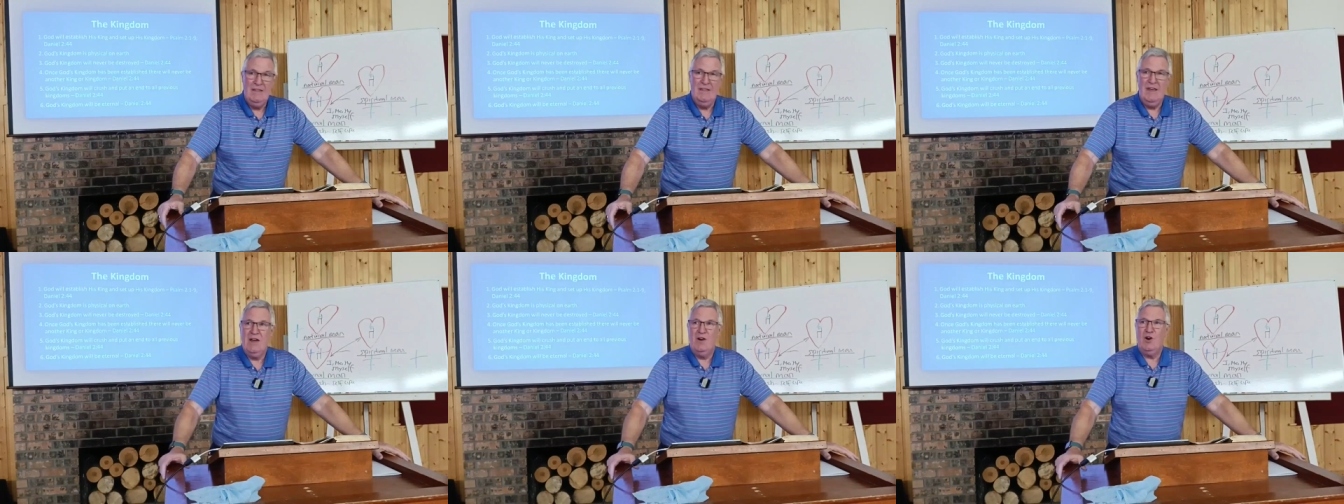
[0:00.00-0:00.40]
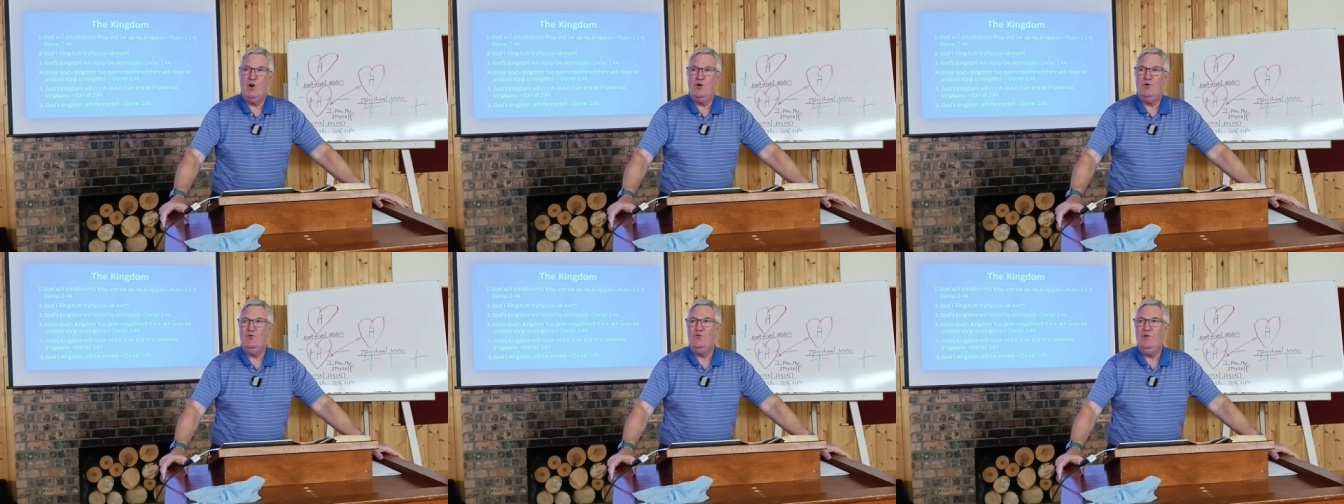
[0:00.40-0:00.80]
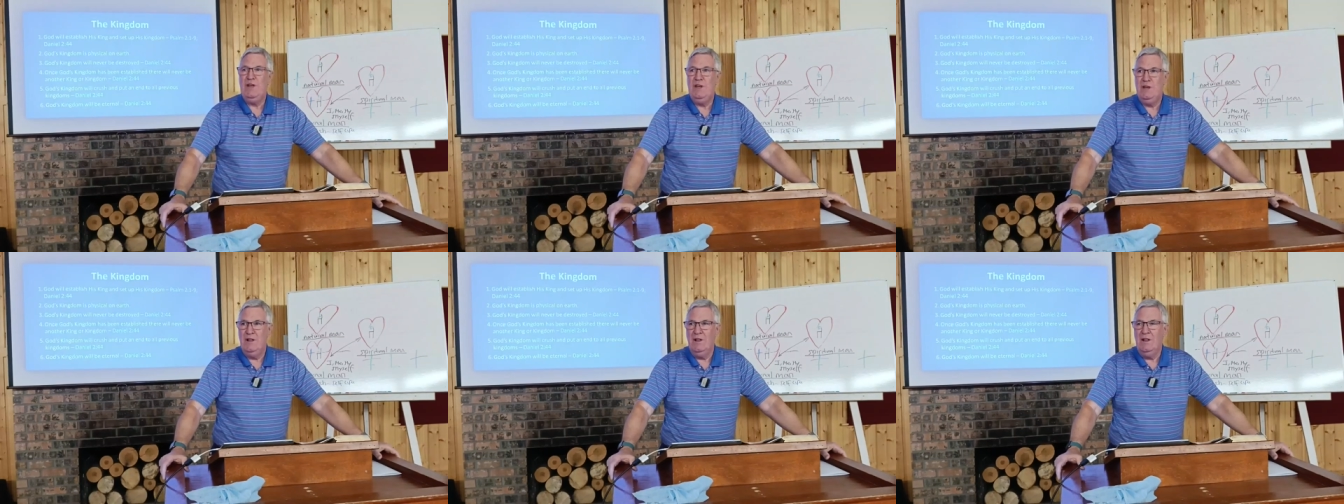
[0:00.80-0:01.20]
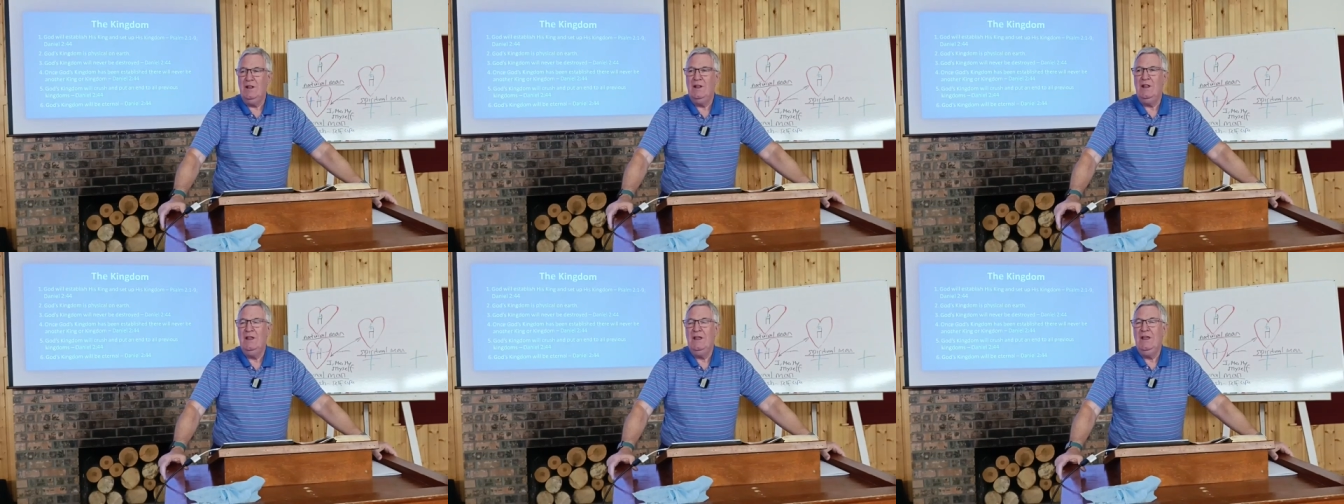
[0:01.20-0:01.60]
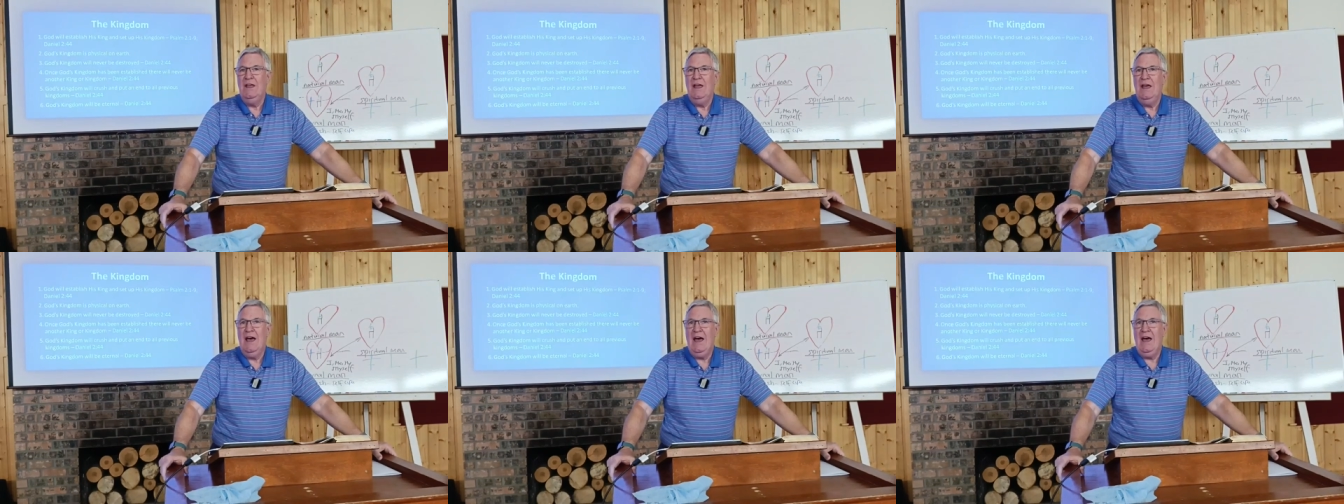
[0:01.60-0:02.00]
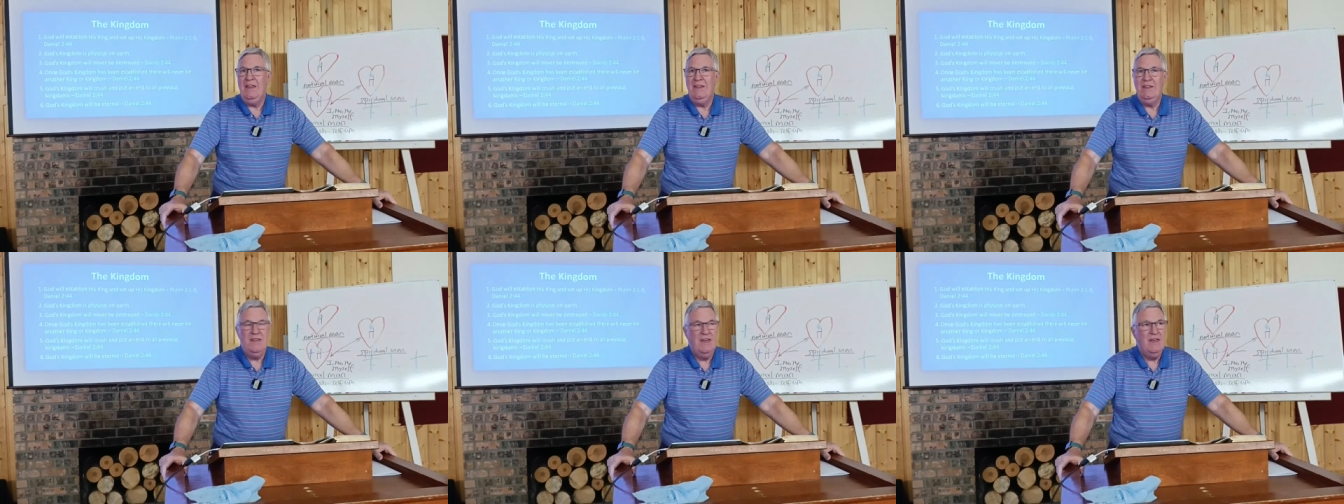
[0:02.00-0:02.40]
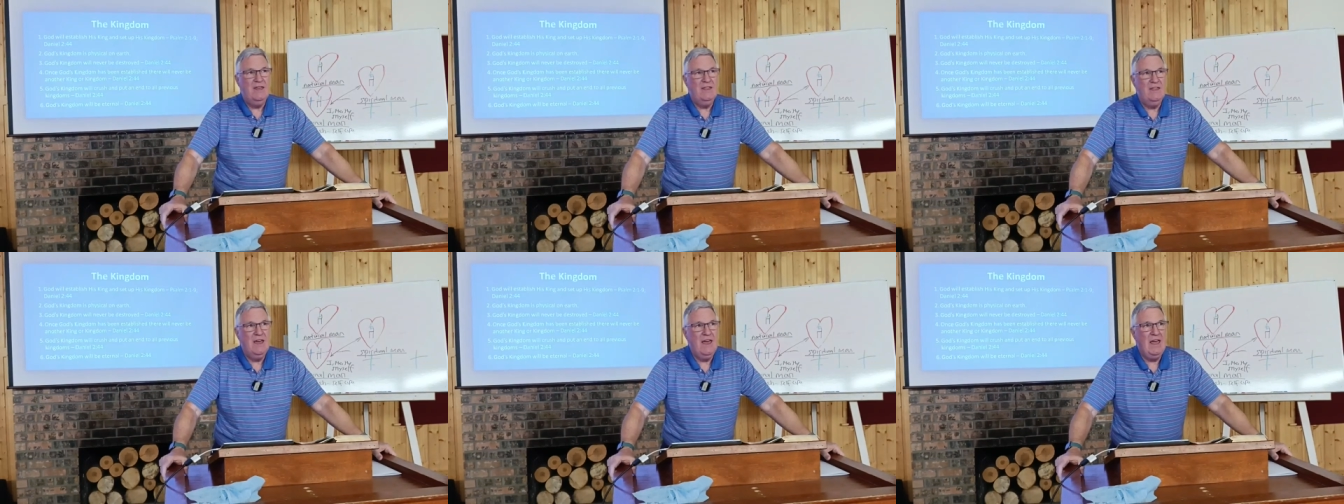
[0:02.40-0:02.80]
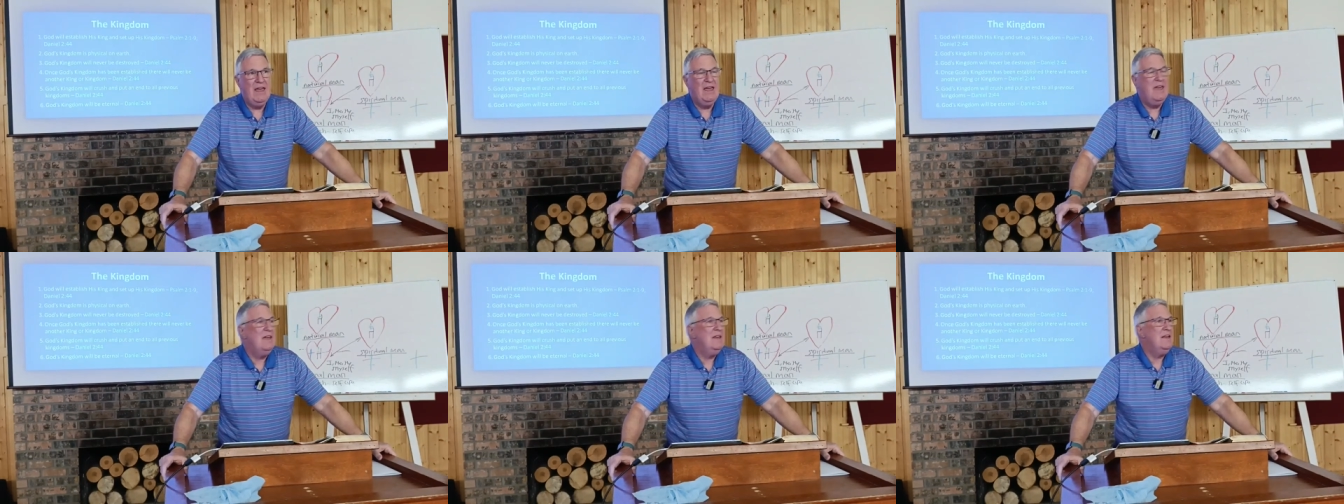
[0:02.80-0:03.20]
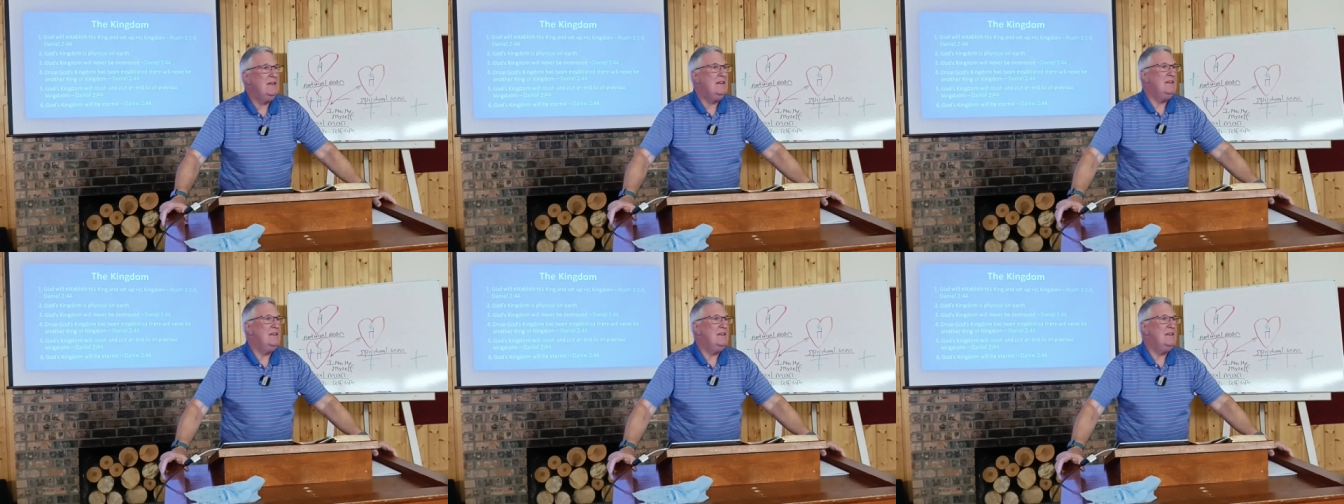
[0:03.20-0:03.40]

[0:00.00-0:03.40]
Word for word: They are real, and they